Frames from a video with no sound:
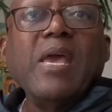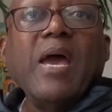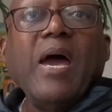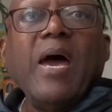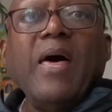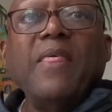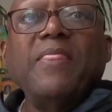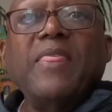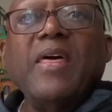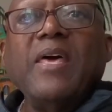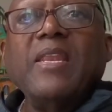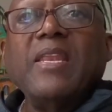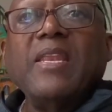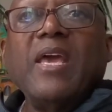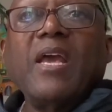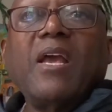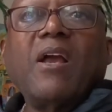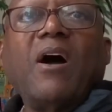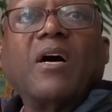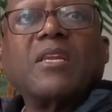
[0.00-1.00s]
and then
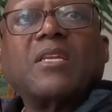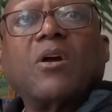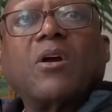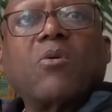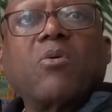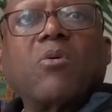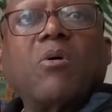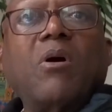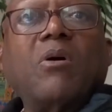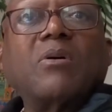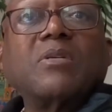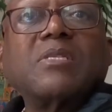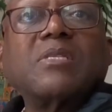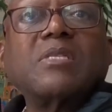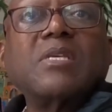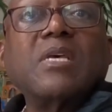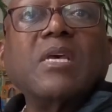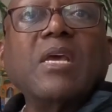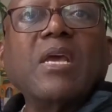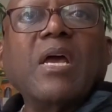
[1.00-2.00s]
they cut
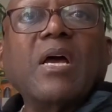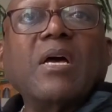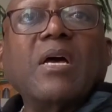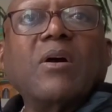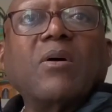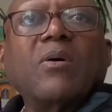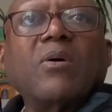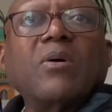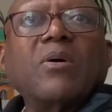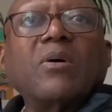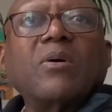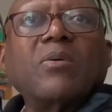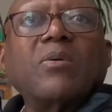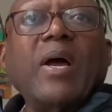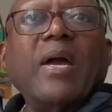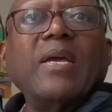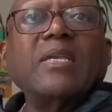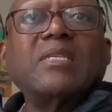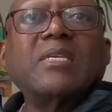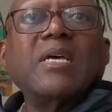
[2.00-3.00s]
across
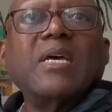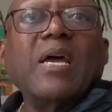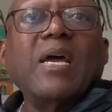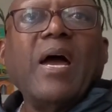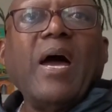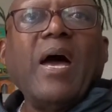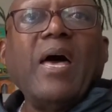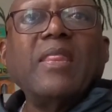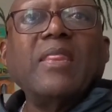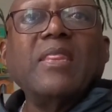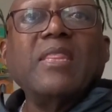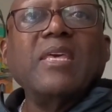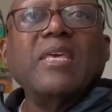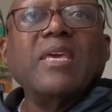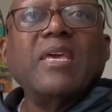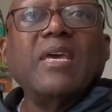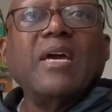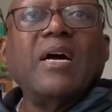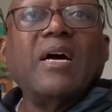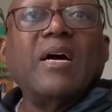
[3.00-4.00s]
right at
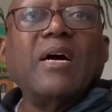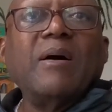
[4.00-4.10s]
the